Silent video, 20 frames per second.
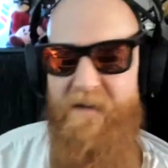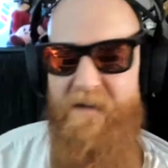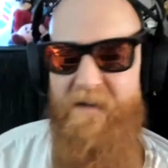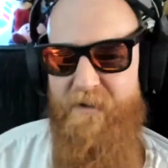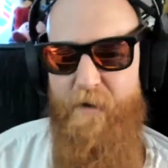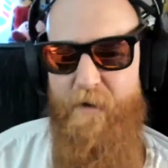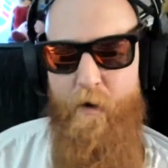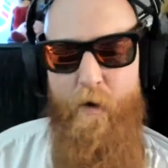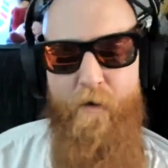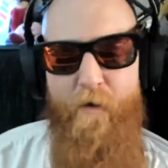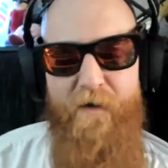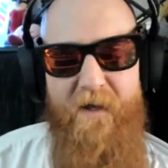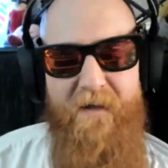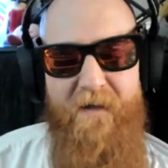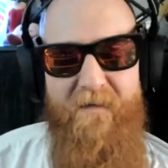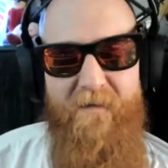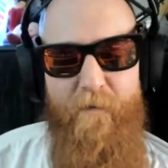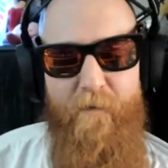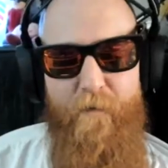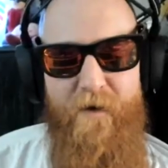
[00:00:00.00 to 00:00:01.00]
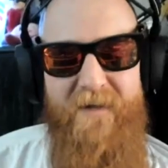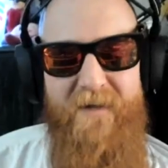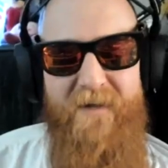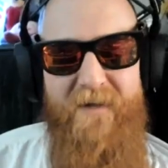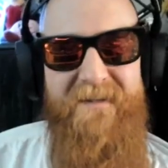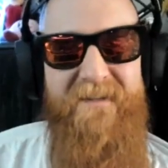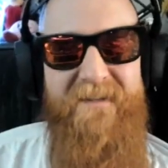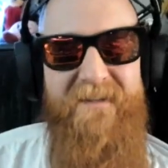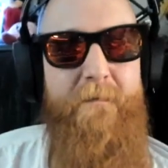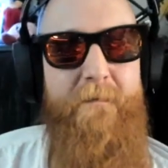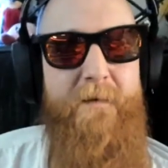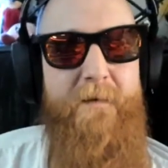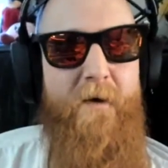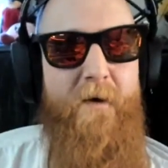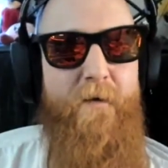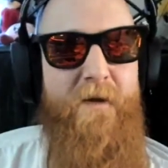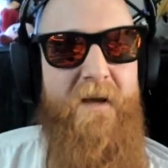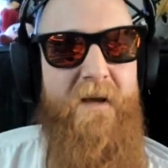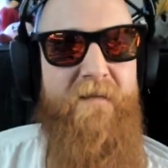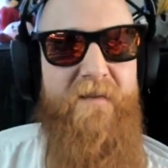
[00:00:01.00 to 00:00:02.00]
the whole like the reason the
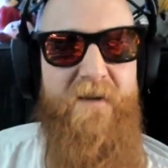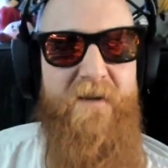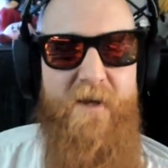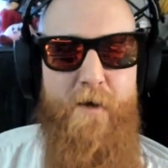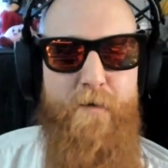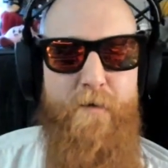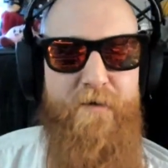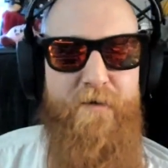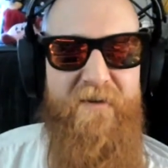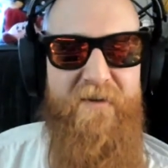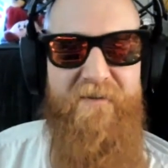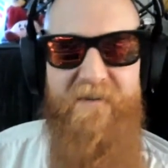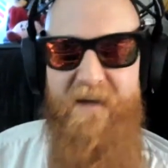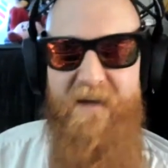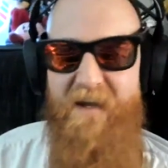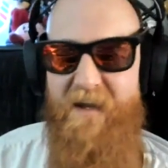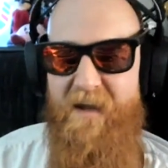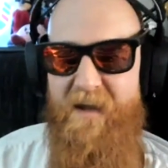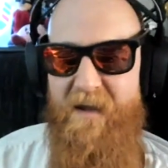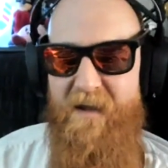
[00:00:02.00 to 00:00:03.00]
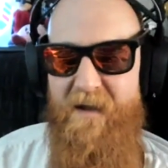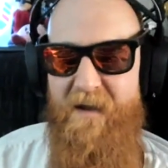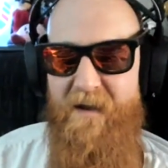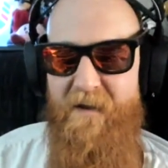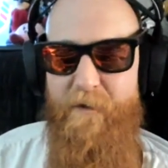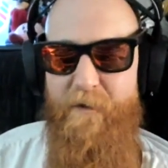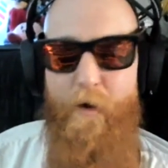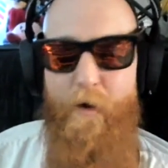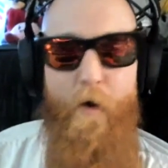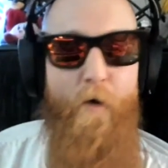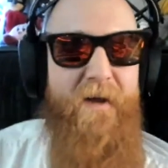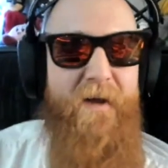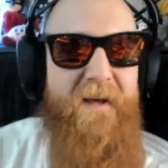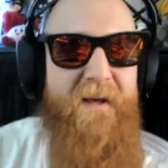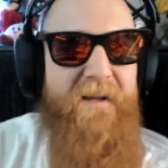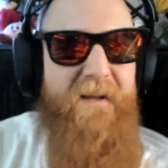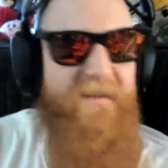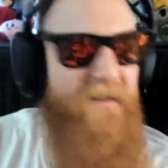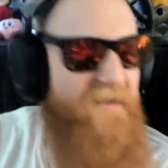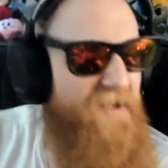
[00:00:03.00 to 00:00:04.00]
symbiote even uses like the whole
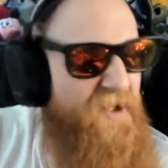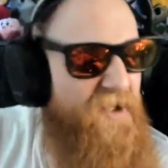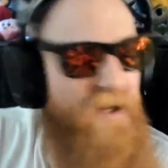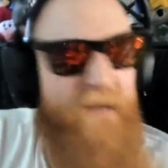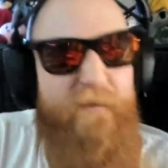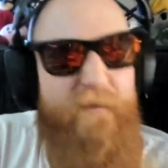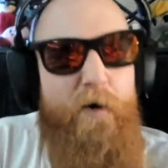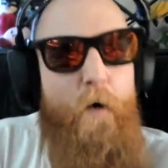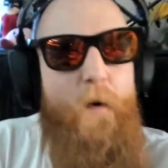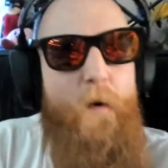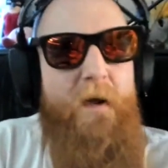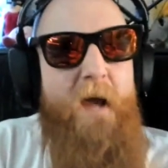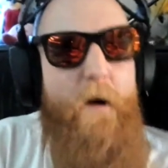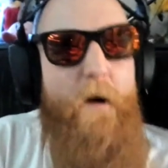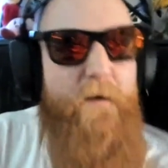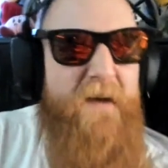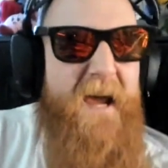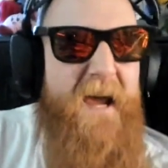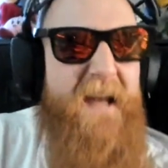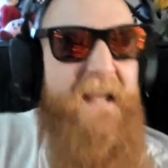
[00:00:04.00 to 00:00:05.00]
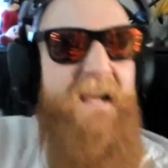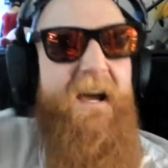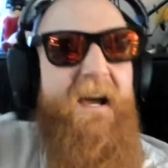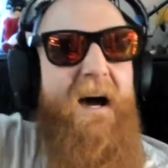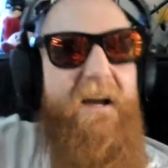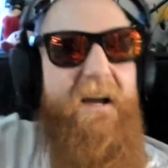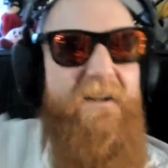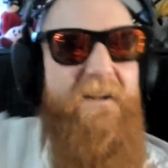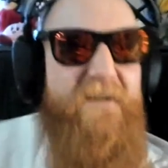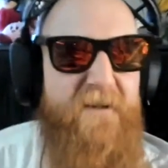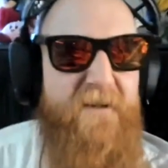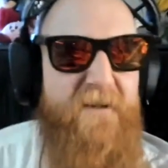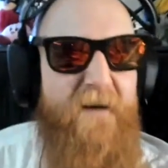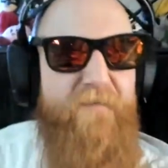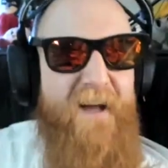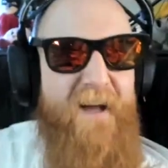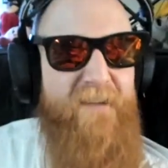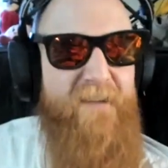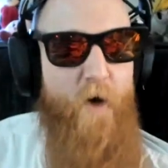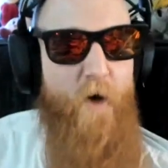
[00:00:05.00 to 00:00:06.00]
like the stuff going out and hitting guys and stuff.
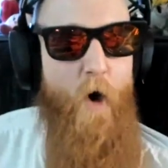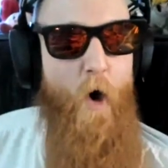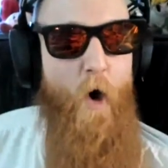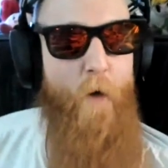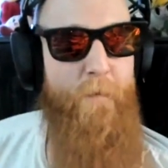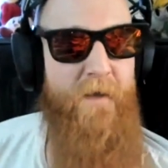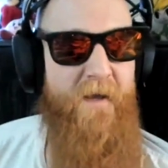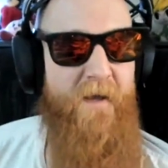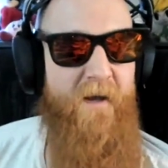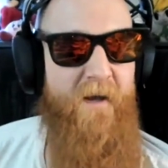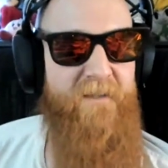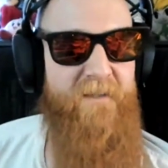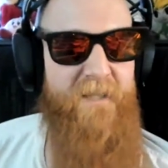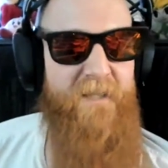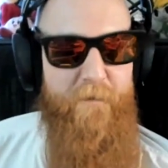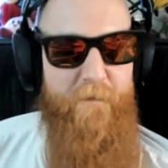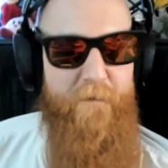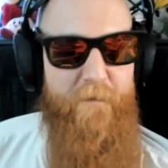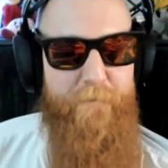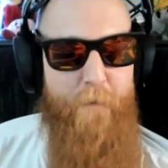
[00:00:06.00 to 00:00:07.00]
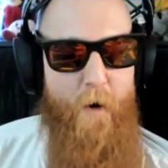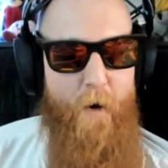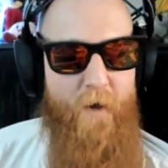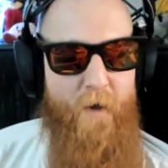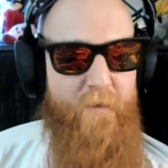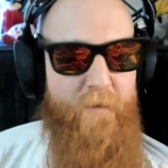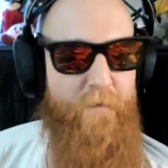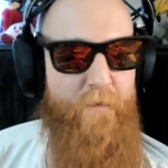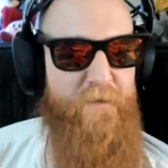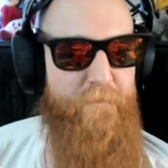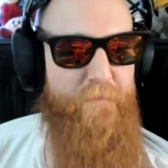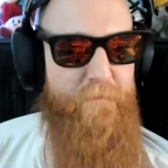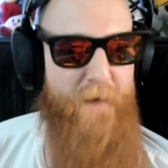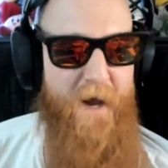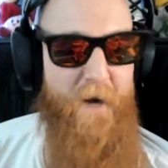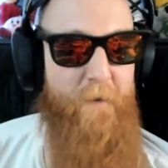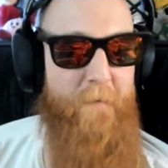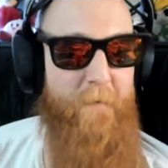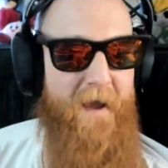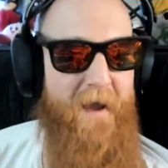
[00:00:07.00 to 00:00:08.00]
That's all because he was bonded with
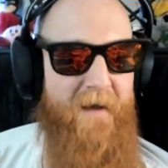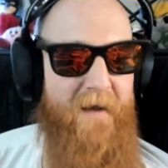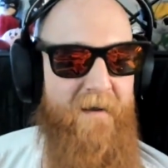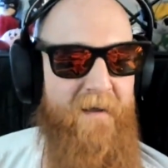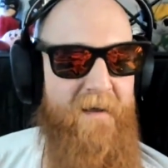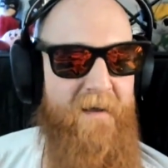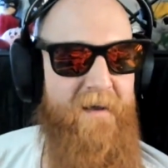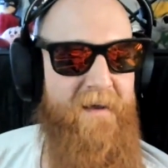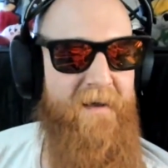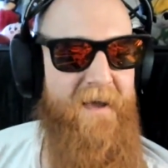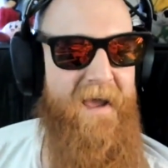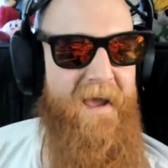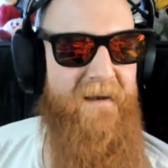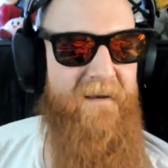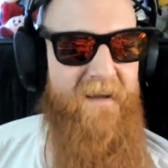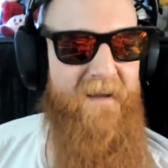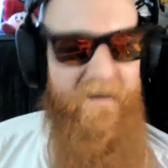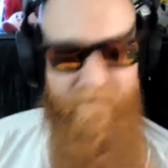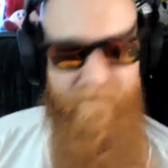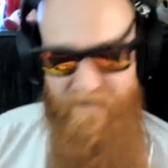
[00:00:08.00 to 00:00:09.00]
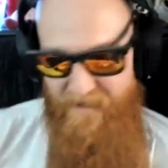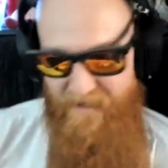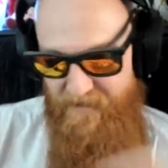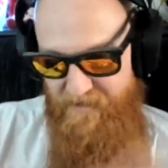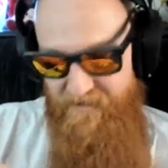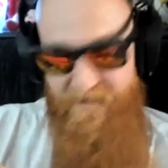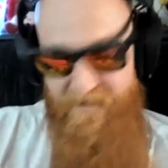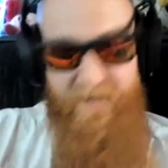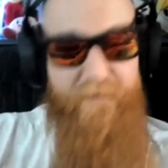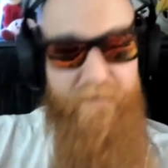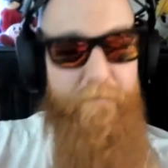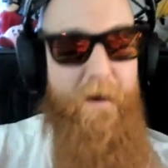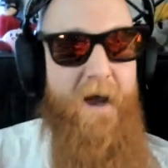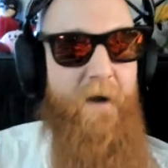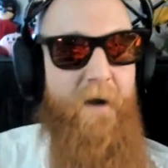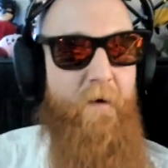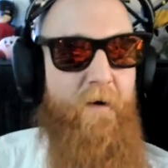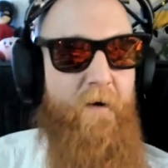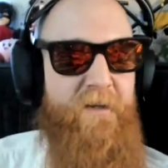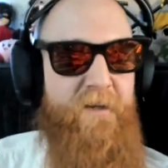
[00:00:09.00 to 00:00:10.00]
Spider Man, and even like the
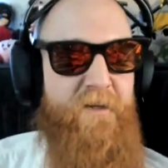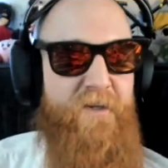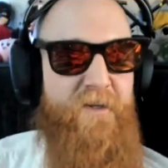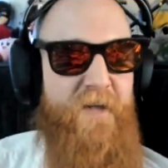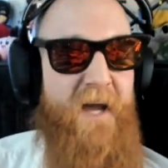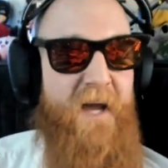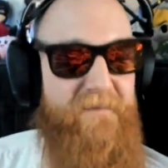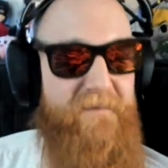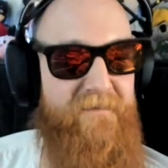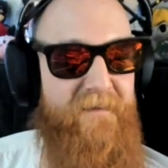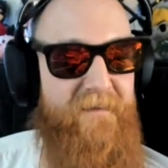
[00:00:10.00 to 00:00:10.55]
spider on his chest